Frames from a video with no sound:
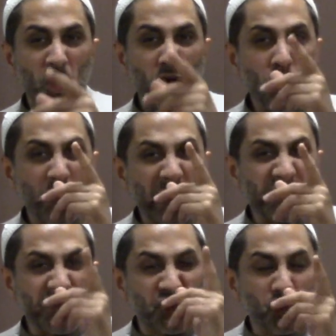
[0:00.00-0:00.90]
Look at
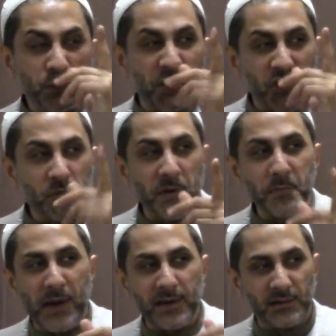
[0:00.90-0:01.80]
this superhuman
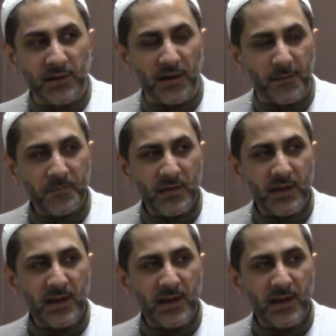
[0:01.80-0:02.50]
by Allah.